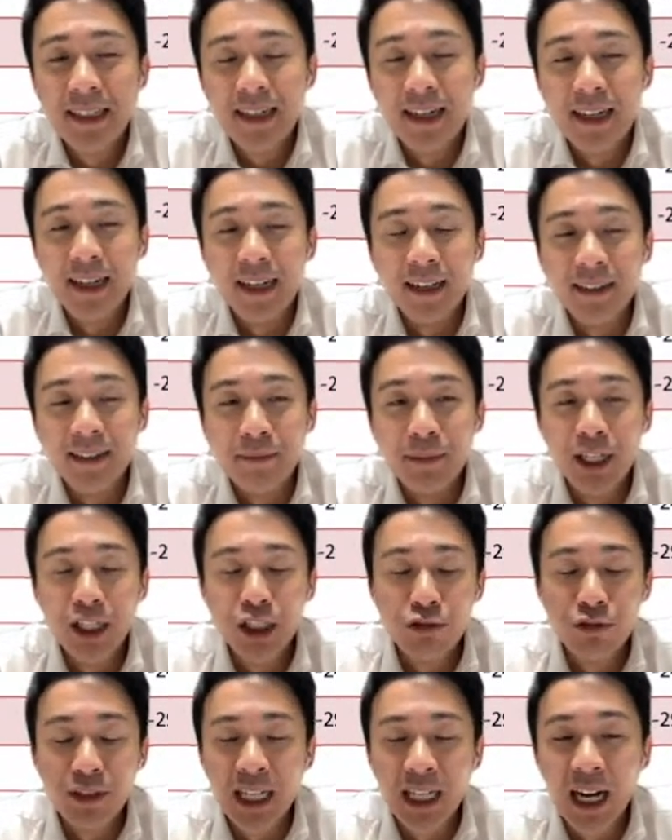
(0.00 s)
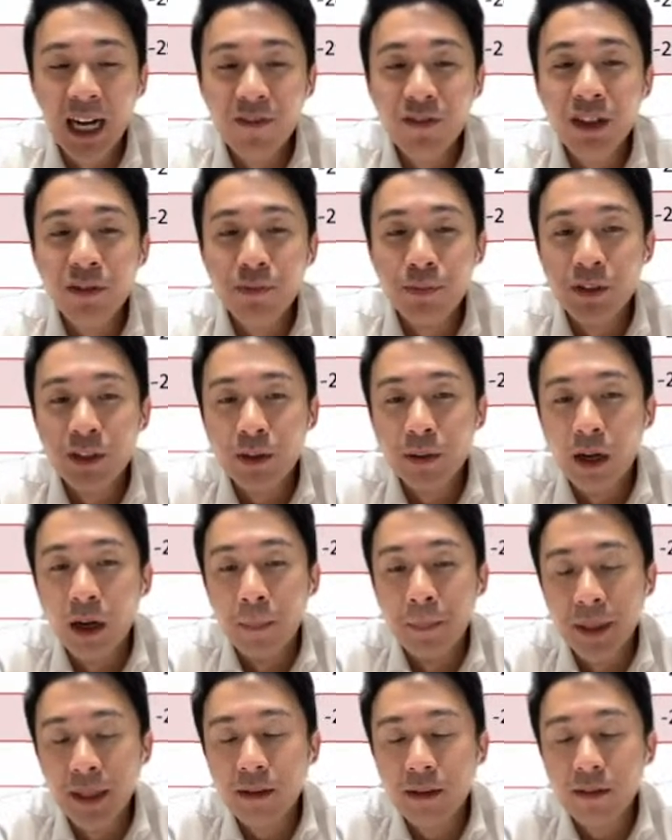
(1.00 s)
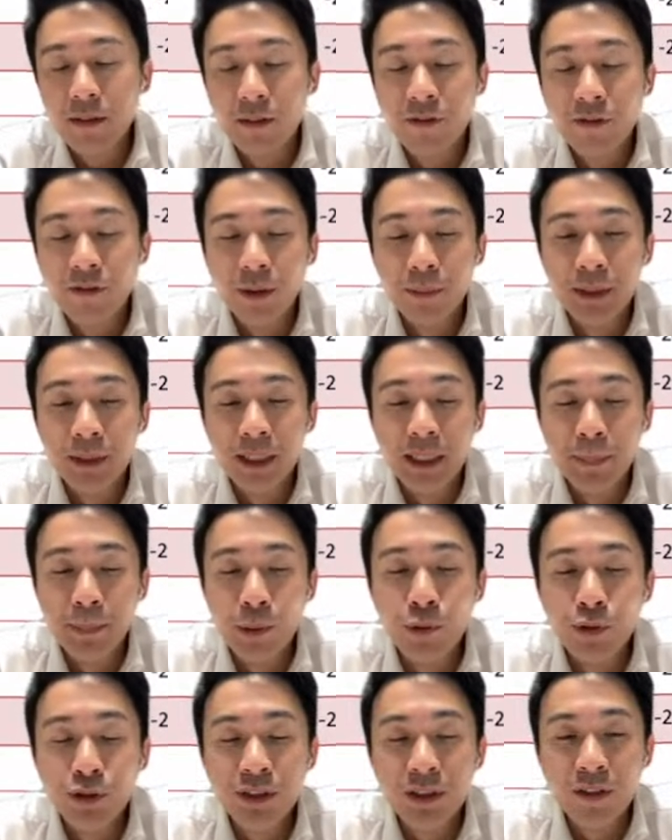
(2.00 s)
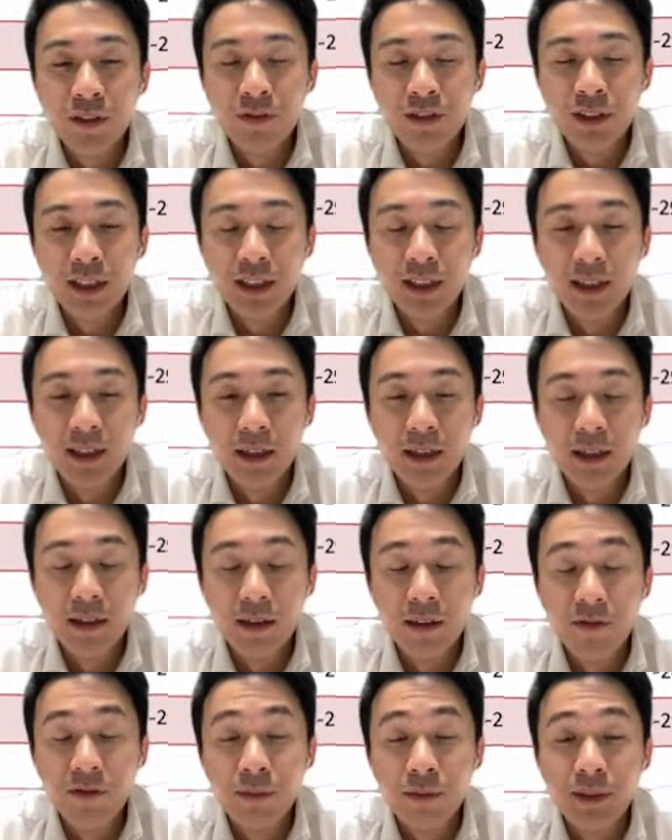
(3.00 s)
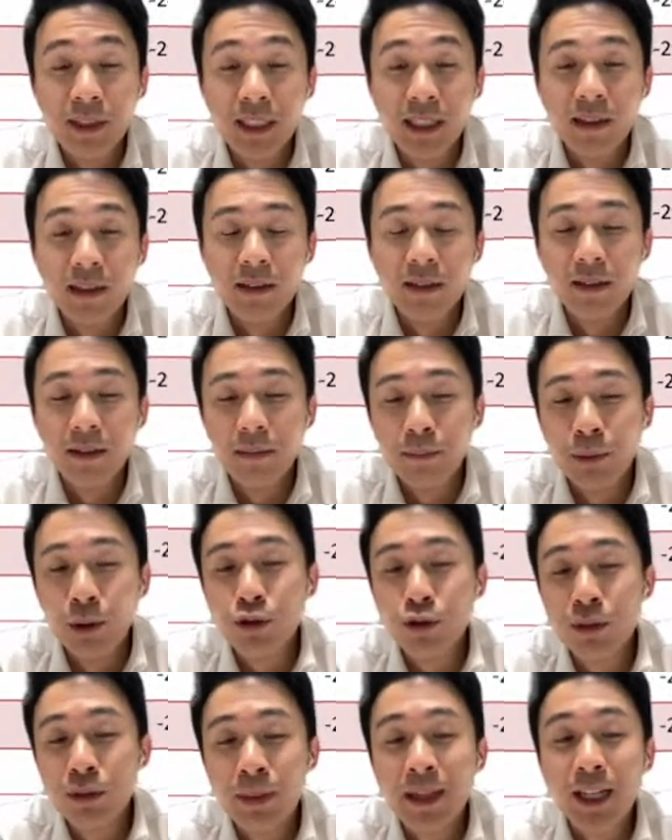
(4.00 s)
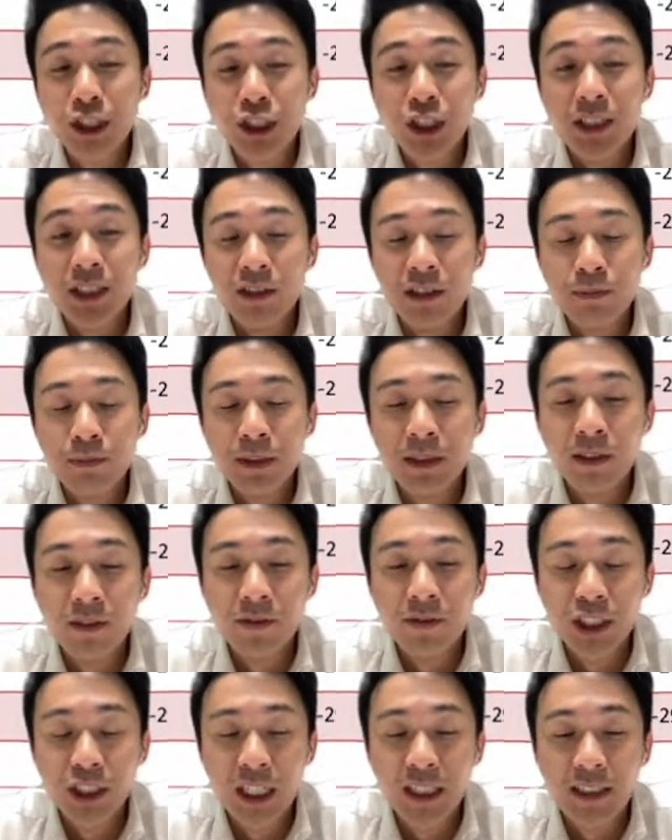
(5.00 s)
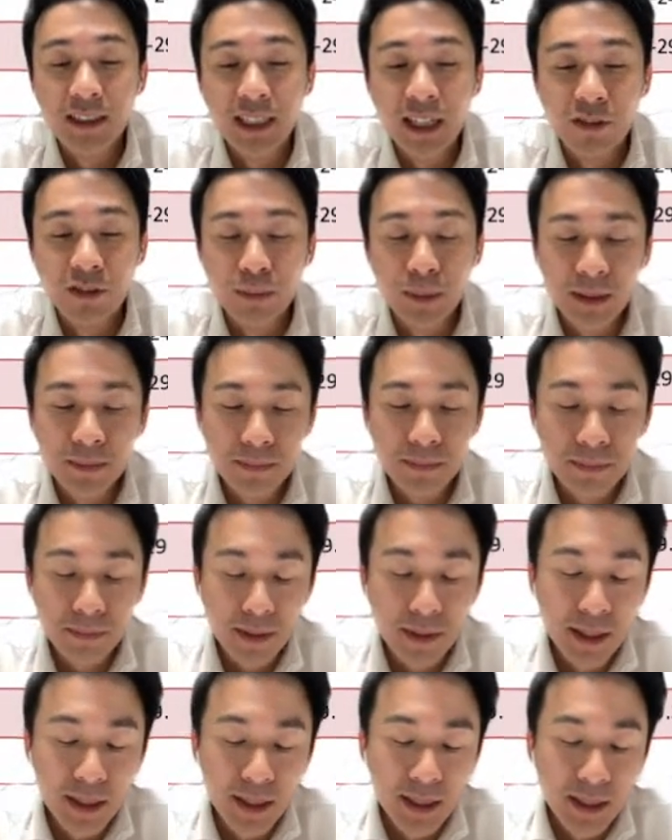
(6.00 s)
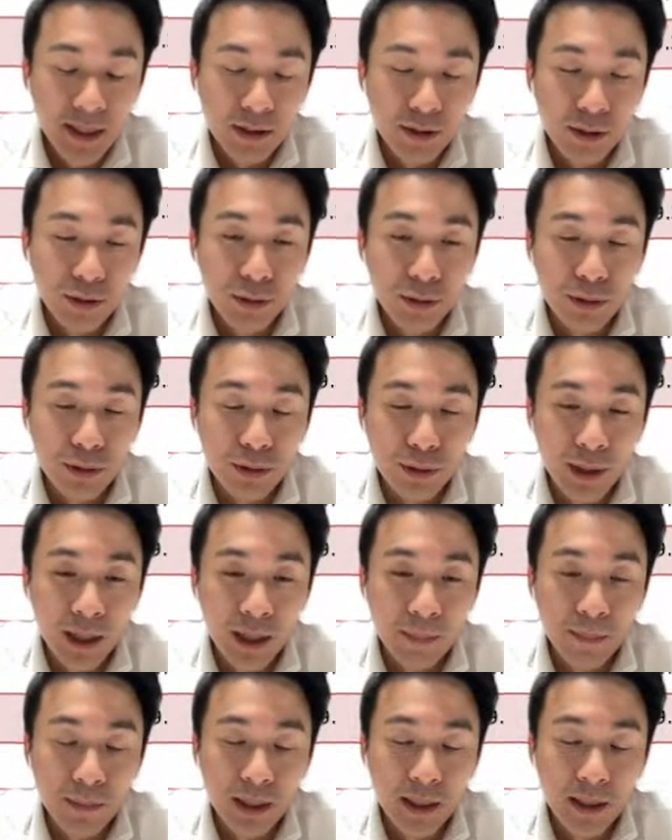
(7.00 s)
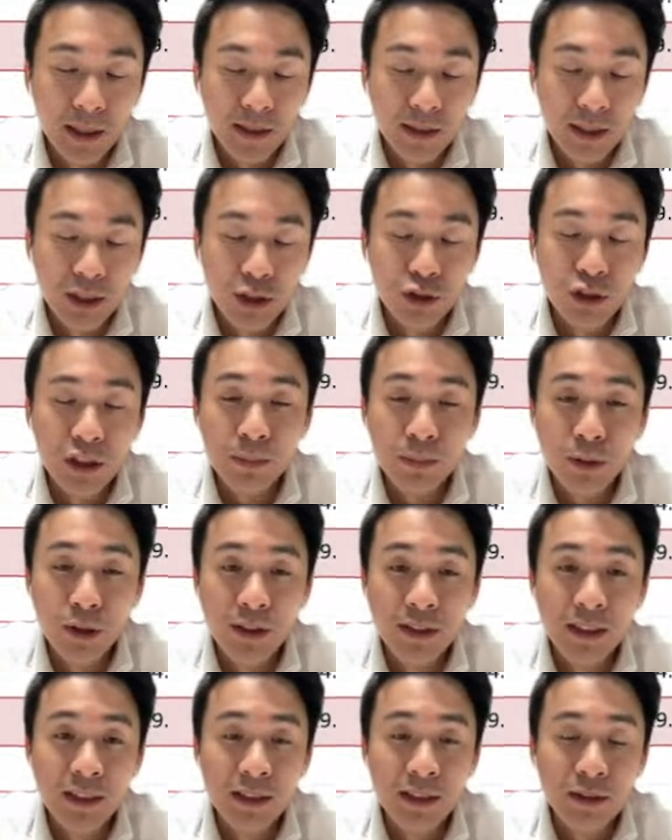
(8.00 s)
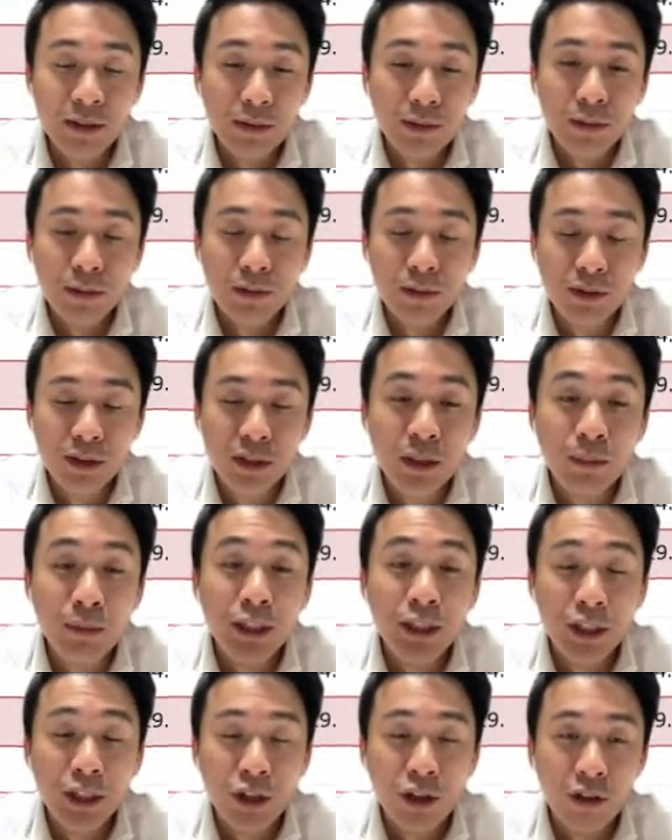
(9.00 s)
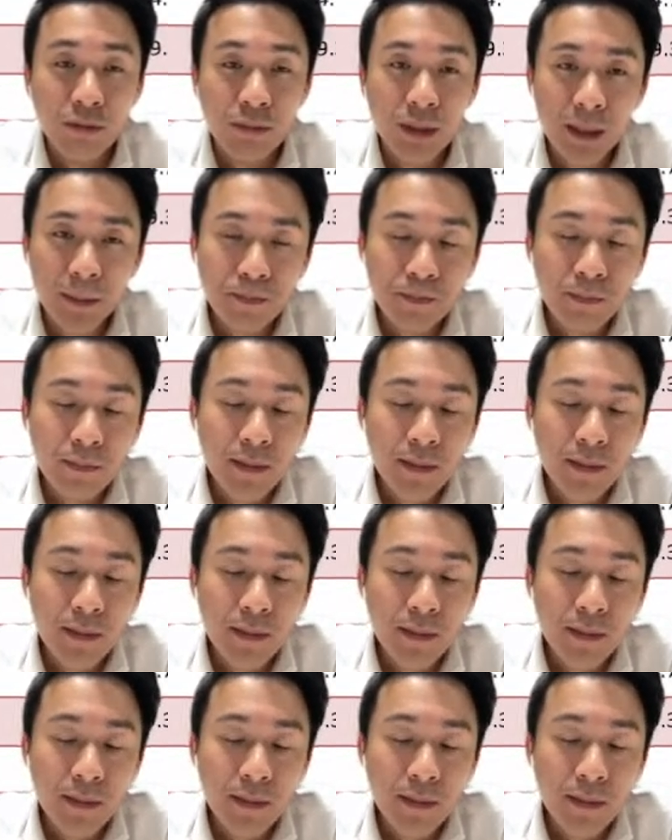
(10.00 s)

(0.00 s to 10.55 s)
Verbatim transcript: Uh, they managed to recover a bit a bit from the post of uh, from the post pledge announcement of the Chinese government to to help uh, introduce policies to stimulate the economy.